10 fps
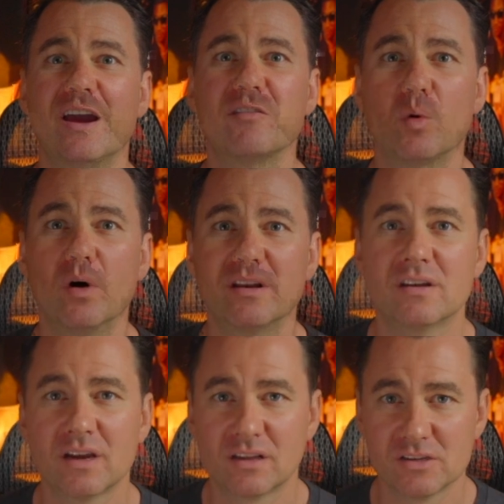Hey everyone,
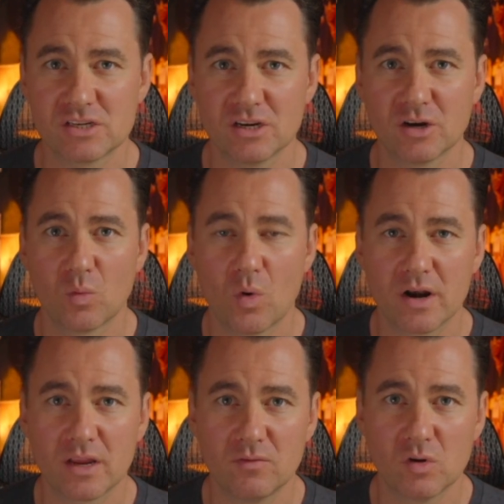Nicholas here.
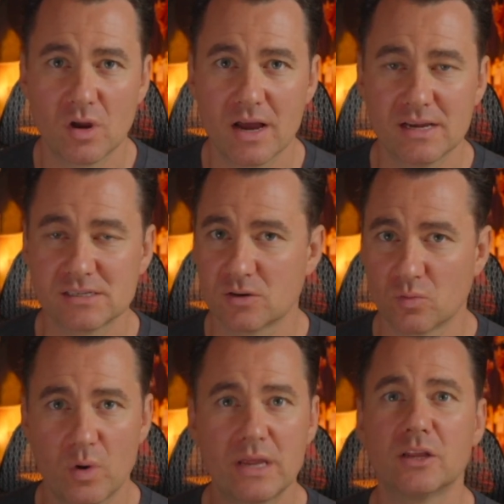Wanted to give you guys a
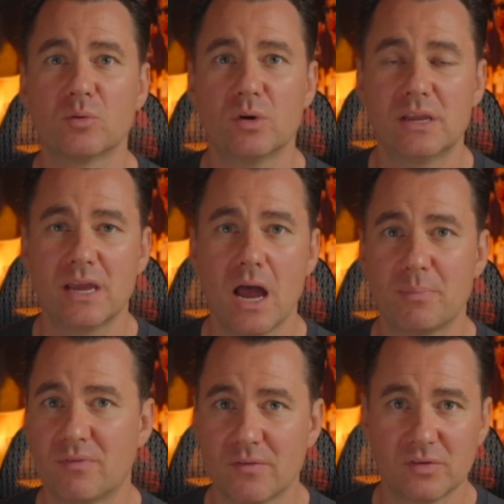weekly
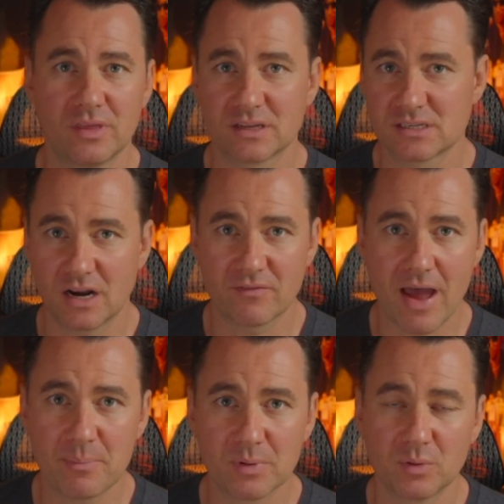recap of everything that's kind of
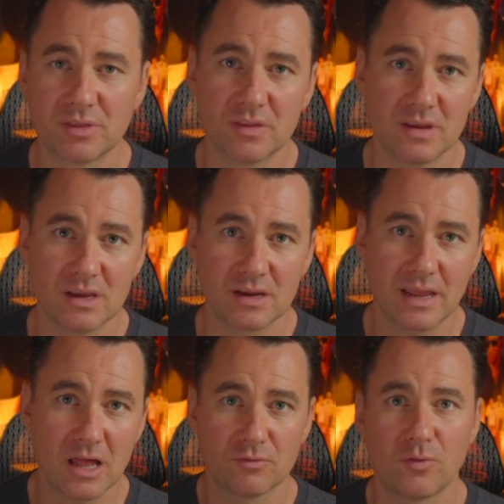happened within the
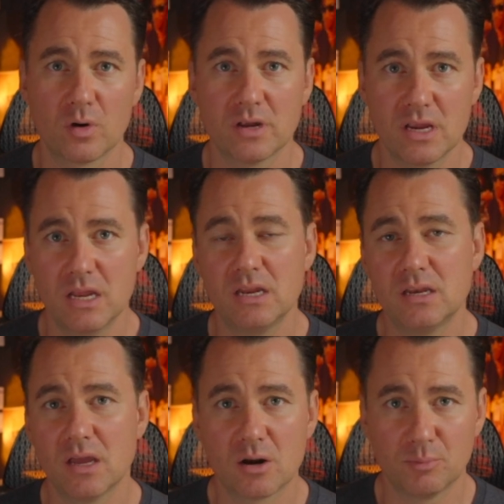California
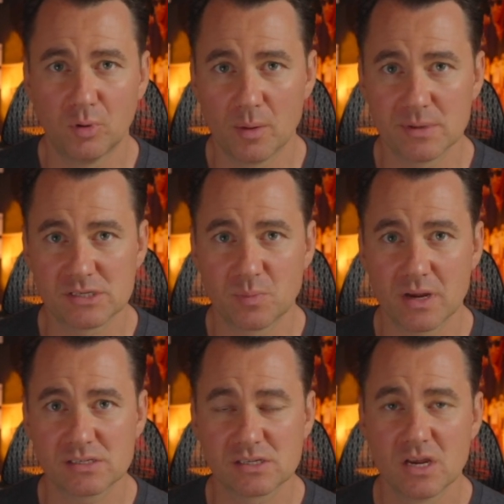EDD unemployment
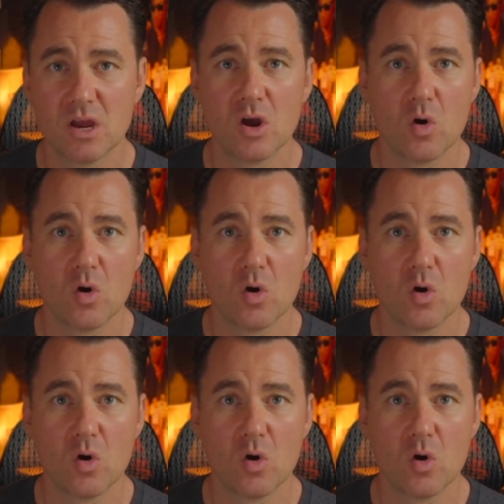space.